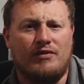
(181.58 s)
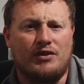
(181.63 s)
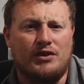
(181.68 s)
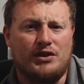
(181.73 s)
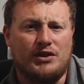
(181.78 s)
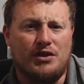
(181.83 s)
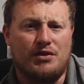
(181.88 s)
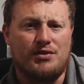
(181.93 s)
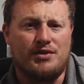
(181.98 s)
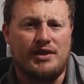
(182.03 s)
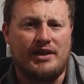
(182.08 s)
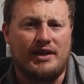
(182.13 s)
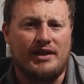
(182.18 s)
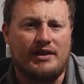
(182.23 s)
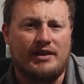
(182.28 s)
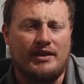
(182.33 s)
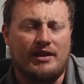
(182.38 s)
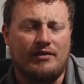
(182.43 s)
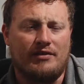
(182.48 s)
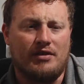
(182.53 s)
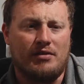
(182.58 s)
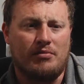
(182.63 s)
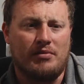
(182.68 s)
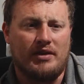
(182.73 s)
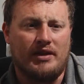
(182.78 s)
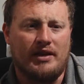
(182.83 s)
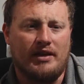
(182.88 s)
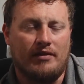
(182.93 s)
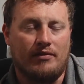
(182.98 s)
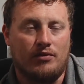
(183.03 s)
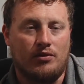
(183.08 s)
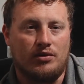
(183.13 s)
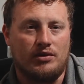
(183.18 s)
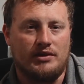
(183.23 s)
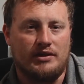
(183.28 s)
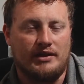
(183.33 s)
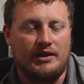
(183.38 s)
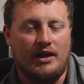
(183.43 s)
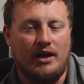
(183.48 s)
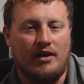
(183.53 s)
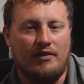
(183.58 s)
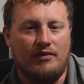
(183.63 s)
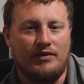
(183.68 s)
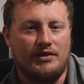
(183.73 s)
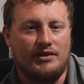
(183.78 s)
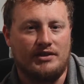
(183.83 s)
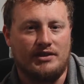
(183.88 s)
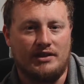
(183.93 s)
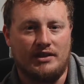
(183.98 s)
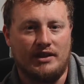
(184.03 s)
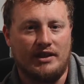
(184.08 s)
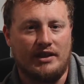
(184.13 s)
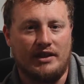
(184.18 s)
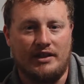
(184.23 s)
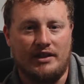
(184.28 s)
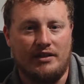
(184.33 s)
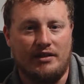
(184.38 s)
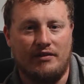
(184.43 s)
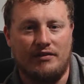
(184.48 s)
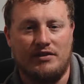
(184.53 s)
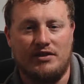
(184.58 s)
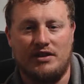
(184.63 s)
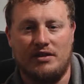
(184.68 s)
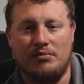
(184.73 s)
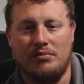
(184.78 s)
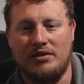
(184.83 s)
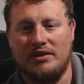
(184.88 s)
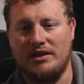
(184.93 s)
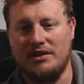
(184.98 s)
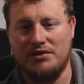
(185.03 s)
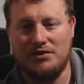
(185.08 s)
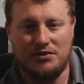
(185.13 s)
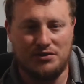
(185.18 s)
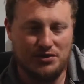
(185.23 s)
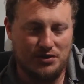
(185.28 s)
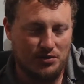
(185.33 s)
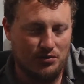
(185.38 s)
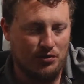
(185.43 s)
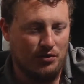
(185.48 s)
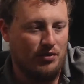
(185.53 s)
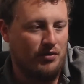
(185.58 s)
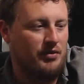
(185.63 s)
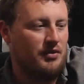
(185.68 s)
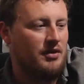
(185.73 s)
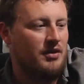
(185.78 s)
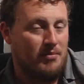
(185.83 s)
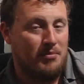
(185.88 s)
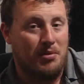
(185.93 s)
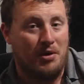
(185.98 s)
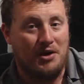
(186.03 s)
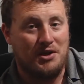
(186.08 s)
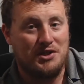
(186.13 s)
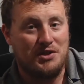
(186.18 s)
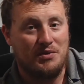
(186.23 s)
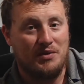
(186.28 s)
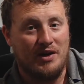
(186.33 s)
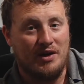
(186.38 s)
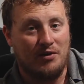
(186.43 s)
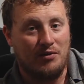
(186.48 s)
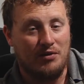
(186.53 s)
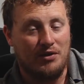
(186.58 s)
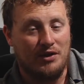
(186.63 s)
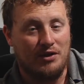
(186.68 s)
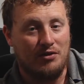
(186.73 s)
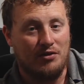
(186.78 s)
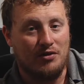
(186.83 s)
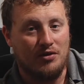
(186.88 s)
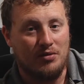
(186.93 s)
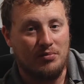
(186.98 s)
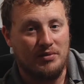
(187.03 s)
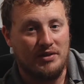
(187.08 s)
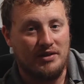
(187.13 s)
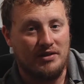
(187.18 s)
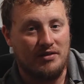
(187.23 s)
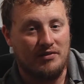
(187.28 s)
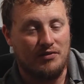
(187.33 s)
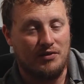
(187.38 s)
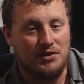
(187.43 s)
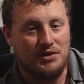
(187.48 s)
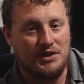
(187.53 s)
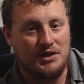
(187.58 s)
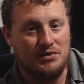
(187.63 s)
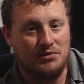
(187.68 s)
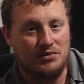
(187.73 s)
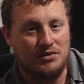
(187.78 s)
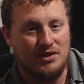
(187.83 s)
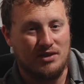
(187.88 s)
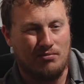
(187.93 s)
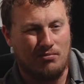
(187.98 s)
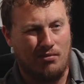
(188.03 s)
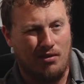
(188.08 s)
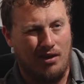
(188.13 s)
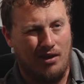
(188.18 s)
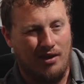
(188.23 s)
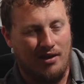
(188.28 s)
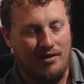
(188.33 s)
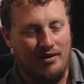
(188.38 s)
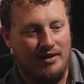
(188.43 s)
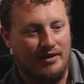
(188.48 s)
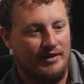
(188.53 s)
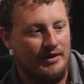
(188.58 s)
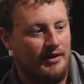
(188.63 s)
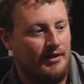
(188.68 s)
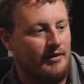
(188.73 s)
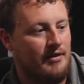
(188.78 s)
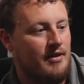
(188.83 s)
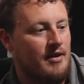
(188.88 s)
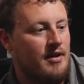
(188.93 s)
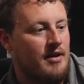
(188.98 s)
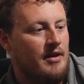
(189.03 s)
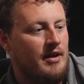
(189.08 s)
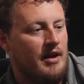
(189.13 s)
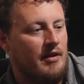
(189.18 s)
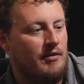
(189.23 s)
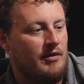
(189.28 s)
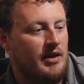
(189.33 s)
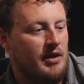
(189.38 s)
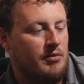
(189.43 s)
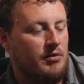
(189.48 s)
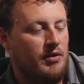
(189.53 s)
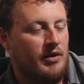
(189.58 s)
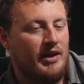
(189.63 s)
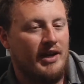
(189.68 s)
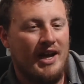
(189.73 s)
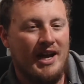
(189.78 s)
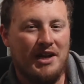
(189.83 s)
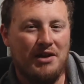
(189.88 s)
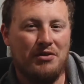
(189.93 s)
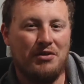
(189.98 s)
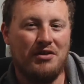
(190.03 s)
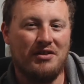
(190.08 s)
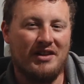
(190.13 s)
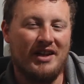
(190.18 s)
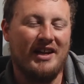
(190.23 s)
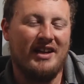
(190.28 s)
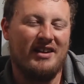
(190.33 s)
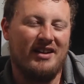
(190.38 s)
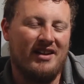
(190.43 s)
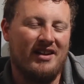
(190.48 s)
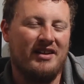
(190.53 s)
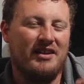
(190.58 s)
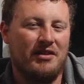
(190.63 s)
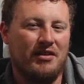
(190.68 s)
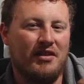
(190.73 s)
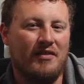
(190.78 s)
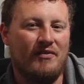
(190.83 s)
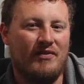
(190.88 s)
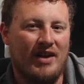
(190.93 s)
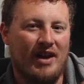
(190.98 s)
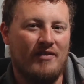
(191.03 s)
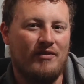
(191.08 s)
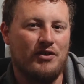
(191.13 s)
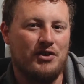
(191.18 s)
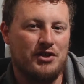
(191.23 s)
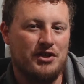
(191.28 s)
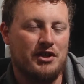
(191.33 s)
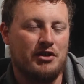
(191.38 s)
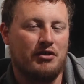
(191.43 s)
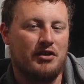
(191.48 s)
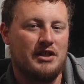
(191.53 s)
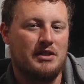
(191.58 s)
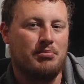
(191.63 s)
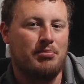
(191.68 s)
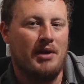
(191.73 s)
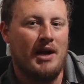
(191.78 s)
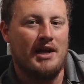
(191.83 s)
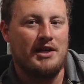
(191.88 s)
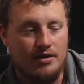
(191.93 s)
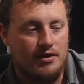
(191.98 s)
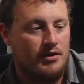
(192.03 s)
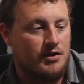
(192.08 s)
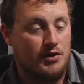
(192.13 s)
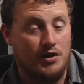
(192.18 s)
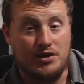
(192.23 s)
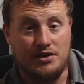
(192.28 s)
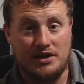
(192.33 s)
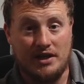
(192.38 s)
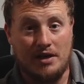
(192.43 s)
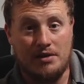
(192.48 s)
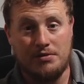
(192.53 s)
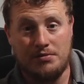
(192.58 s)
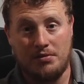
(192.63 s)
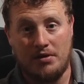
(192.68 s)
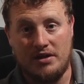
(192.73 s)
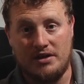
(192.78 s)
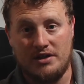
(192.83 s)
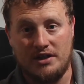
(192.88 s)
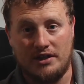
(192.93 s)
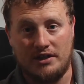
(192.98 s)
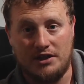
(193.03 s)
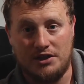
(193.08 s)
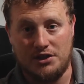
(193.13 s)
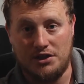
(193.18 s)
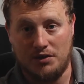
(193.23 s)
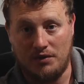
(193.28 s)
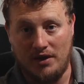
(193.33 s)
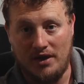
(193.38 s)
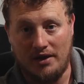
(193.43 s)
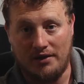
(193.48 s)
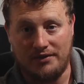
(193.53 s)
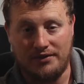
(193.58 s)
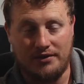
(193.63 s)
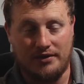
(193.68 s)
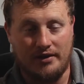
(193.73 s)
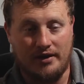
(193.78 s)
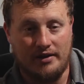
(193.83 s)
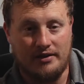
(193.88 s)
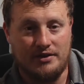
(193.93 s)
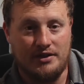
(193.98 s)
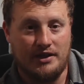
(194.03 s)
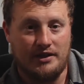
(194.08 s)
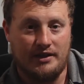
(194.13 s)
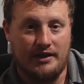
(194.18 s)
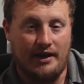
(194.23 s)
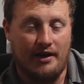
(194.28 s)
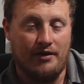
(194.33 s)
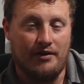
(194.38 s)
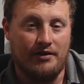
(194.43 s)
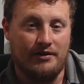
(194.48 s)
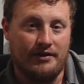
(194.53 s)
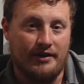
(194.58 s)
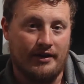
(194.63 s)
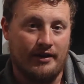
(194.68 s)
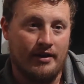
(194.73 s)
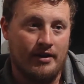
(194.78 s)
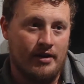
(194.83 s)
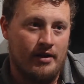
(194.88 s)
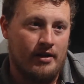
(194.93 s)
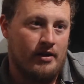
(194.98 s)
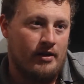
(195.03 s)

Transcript: for shows I can think off the top of my head. Of course, The Office and anything you haven't seen, but those are so old. Parks and Rec really grew on me. The first season was like me, and then everyone kept going, "Hey, you look like uh, you know the fat version of Chris Pratt." So I was like, I should probably check this show out. So I checked it out and I was like,